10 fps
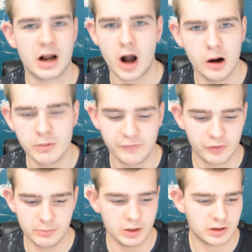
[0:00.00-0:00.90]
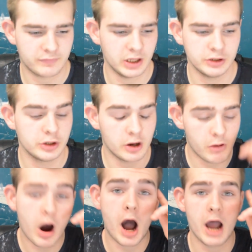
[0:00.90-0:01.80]
I can't wait for the music video. You know
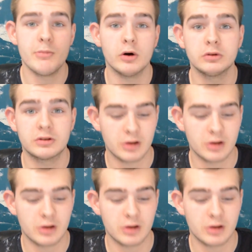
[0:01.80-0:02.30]
what? I'm on.